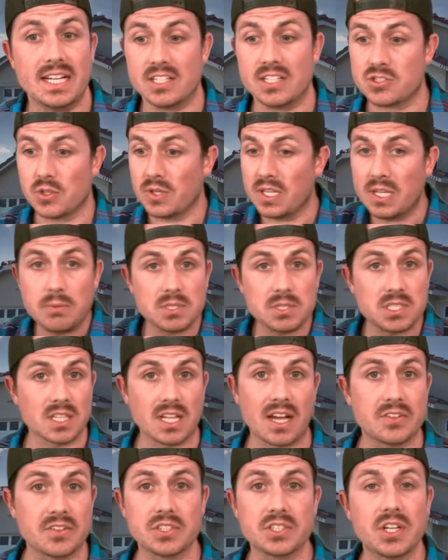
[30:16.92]
and so he was
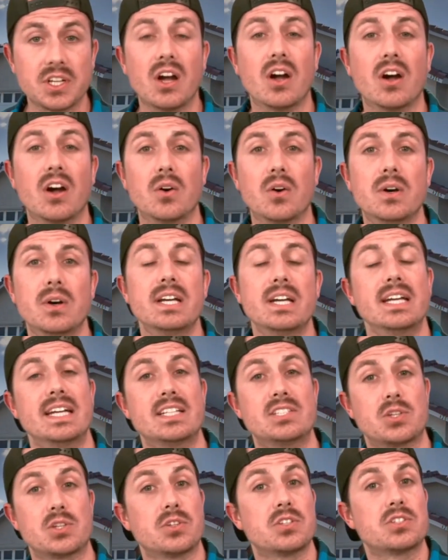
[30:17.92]
allowed to go.
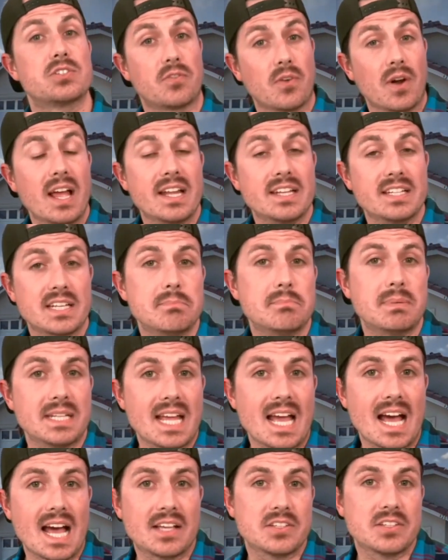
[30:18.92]
And so this friend had been
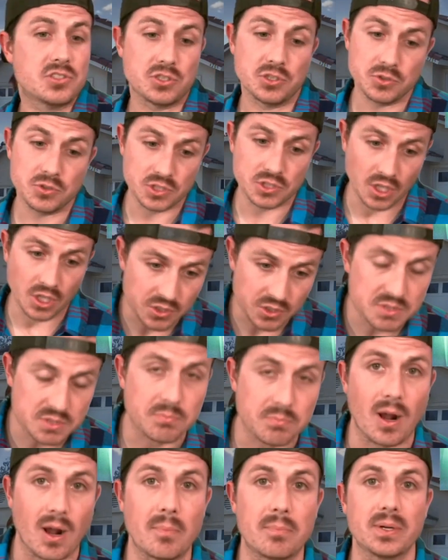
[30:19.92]
asked to go to his
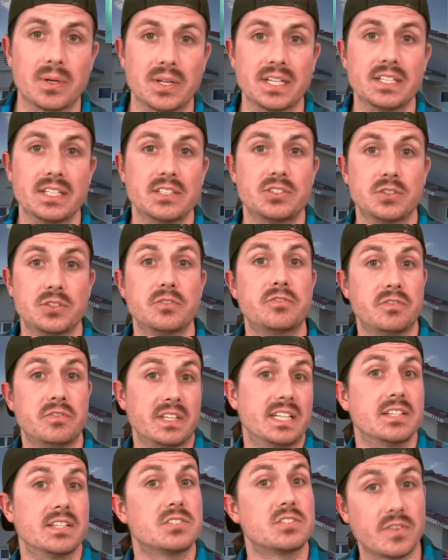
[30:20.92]
property to
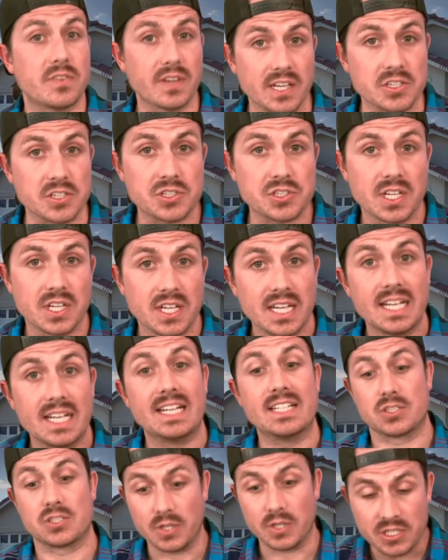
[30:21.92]
feed his fish.
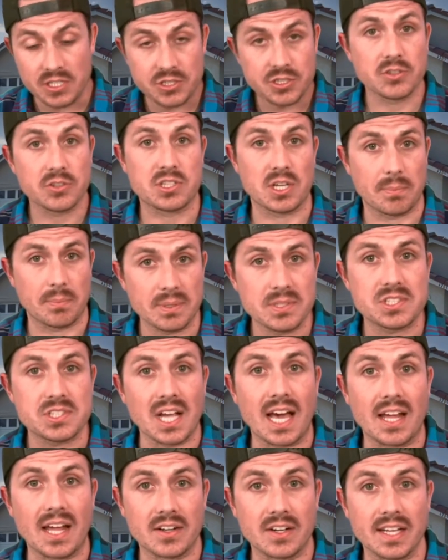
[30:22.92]
And so he shows up on
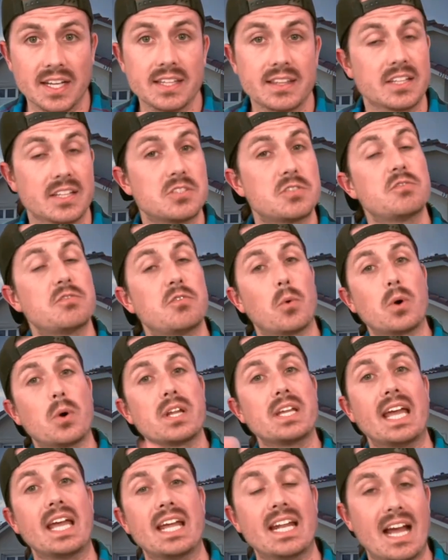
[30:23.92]
Saturday, that's
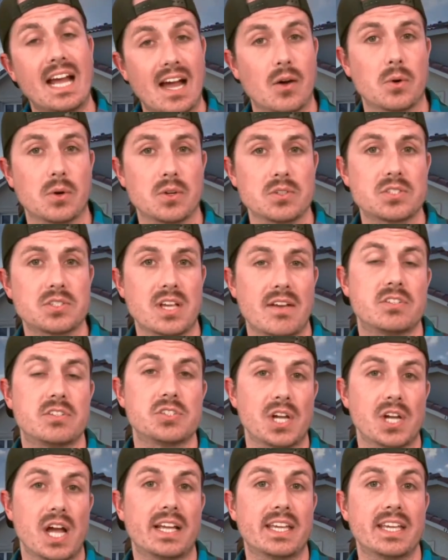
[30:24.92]
48 hours after
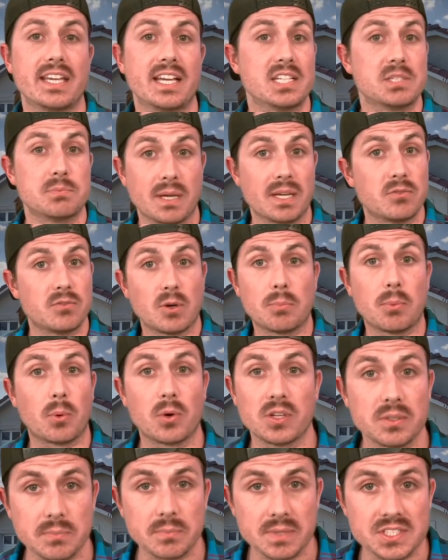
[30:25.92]
Jackie has been
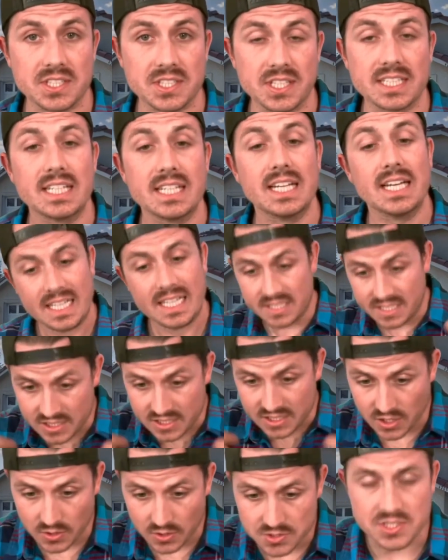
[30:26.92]
reported missing. He
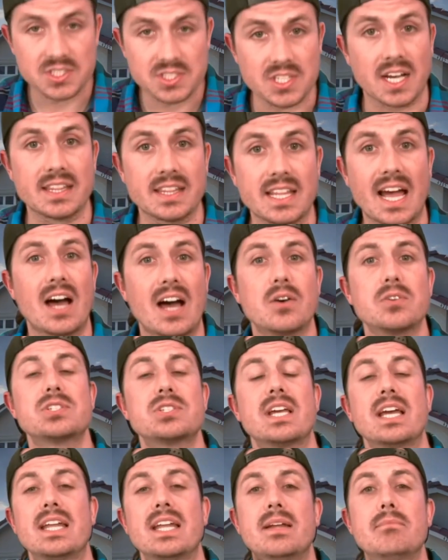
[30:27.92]
goes inside the
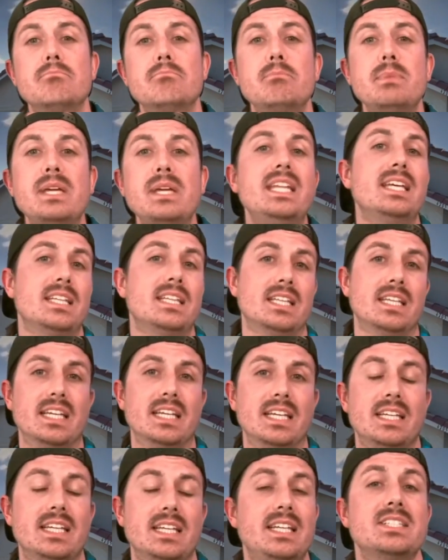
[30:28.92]
house, and
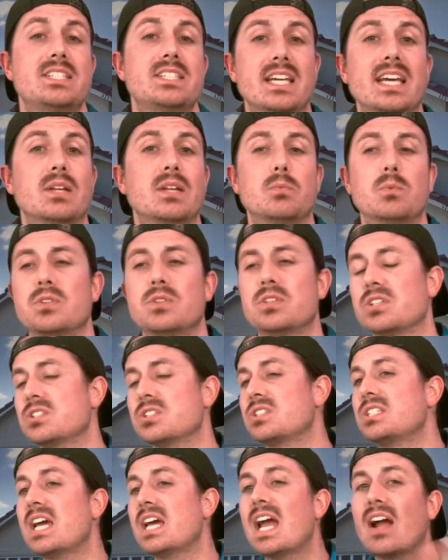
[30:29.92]
immediately he's hit with
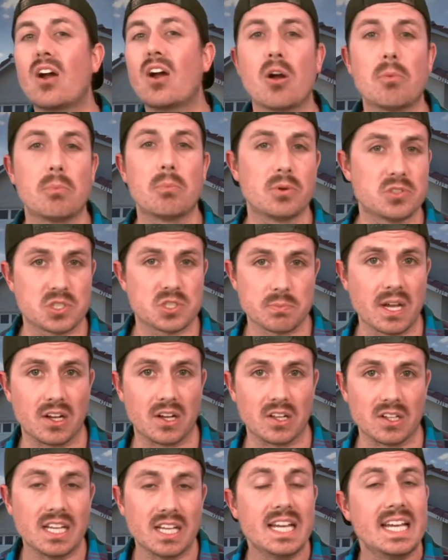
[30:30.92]
this terrible
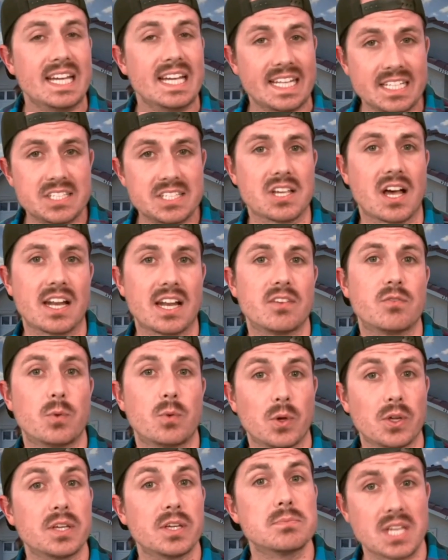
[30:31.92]
smell inside of
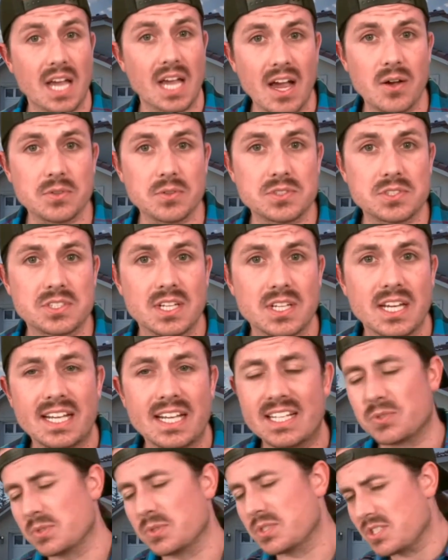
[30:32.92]
William's house.
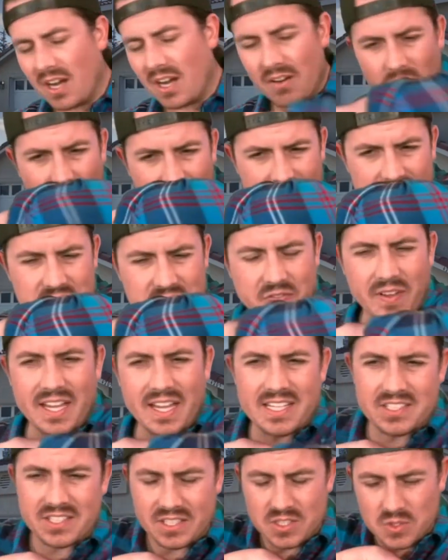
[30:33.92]
And so he's covering his
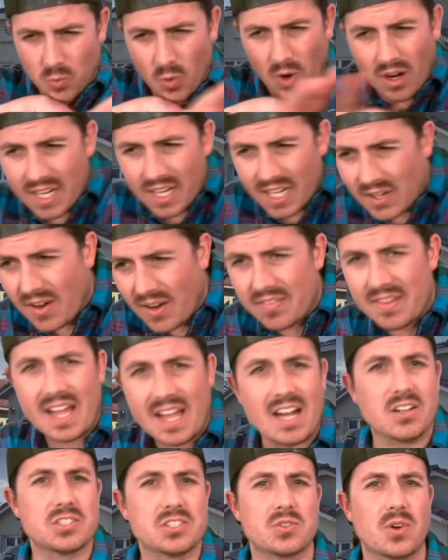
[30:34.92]
face and he's walking around the
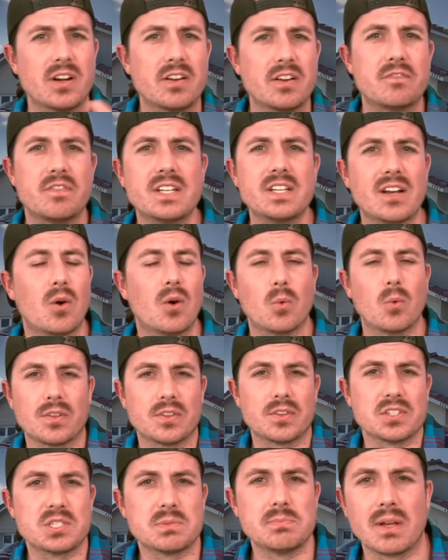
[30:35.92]
house trying to figure out
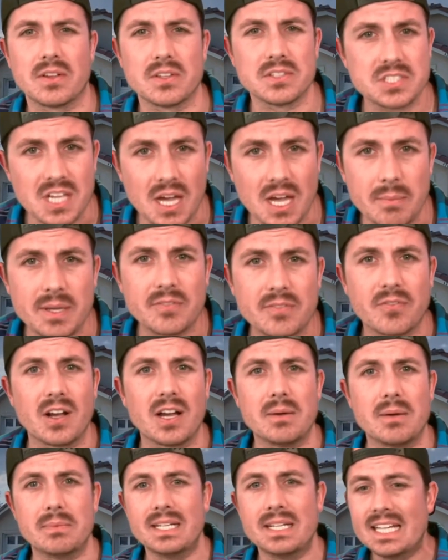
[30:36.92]
where the smell is coming
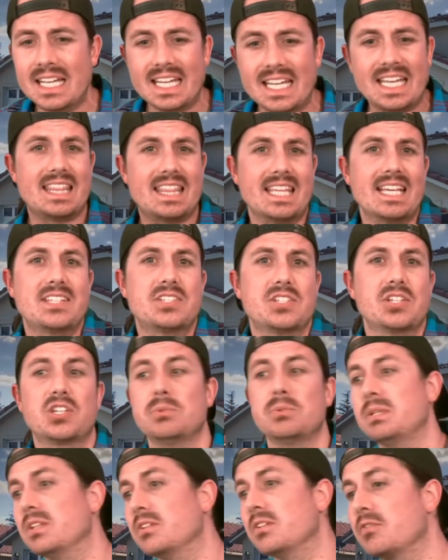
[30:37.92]
from. He thinks it
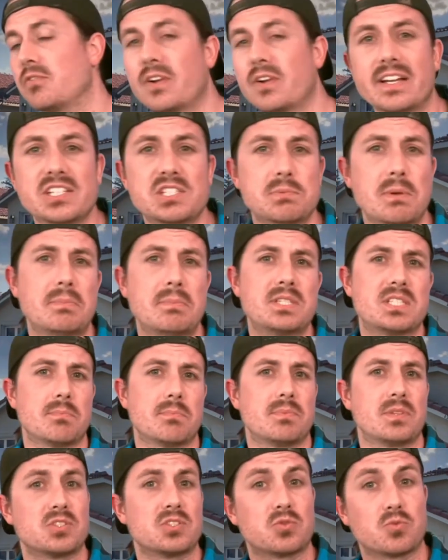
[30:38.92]
could be the fridge, maybe
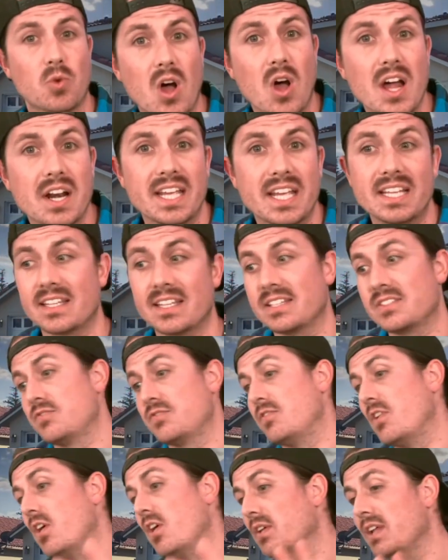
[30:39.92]
something's rotting that's
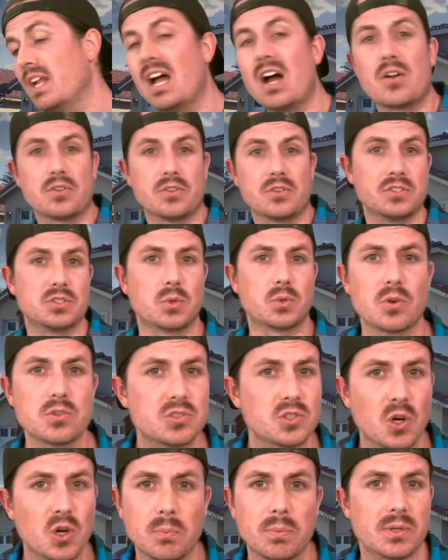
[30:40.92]
fallen out, or the
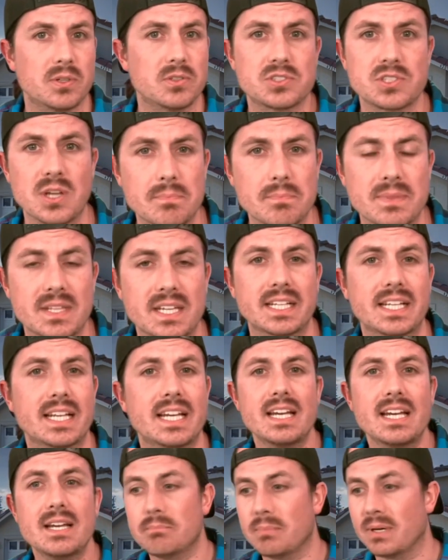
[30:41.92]
door's open Open or something,
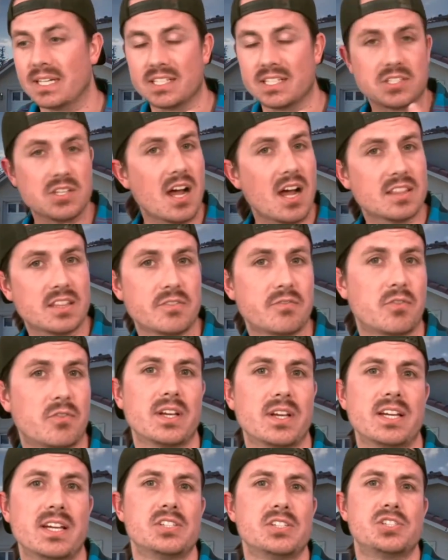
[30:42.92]
but it's not the
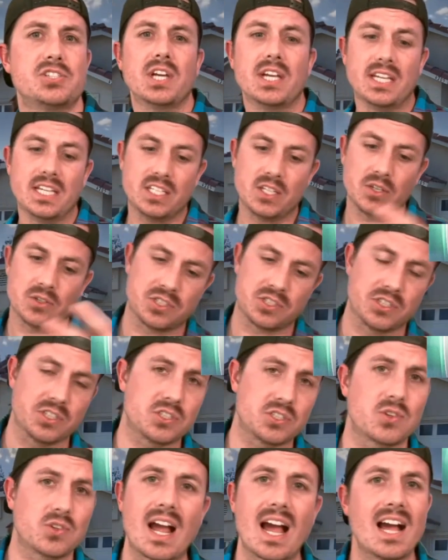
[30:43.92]
fridge. He goes to the
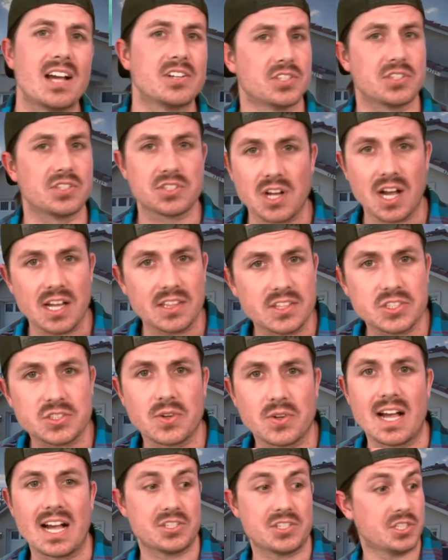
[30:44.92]
trash. It's not the
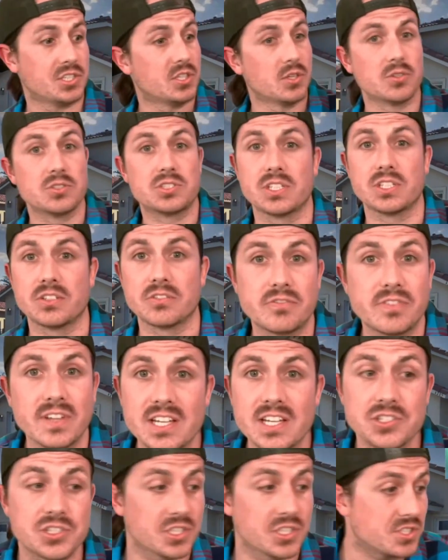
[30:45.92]
trash. He goes to the
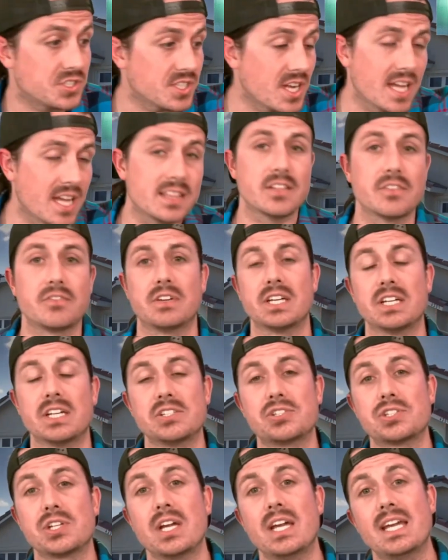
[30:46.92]
fish. It's not the
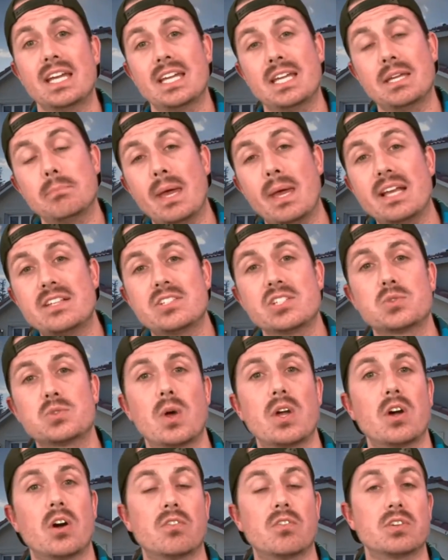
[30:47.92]
fish. He makes his
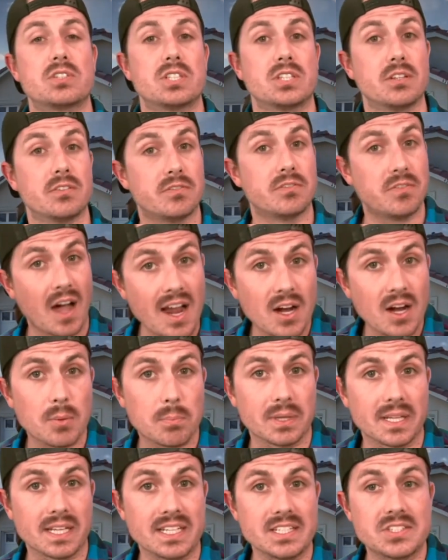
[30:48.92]
way over to the
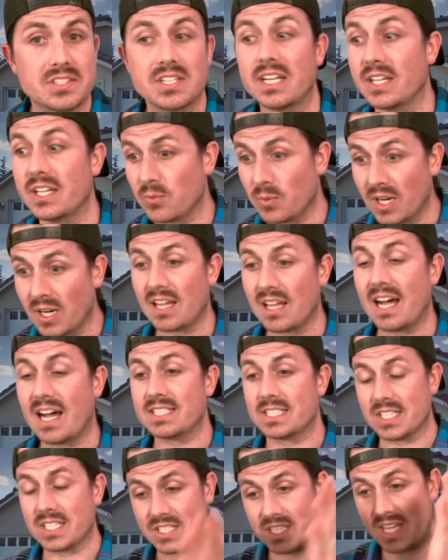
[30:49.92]
fireplace and he
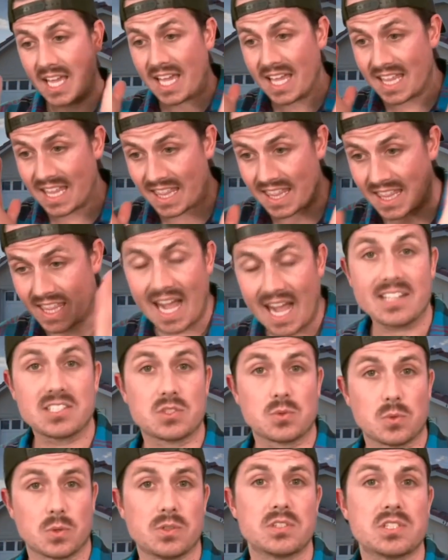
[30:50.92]
realizes
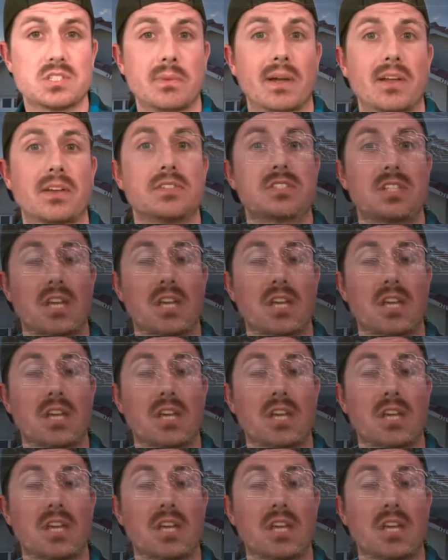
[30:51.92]
that's where the smell is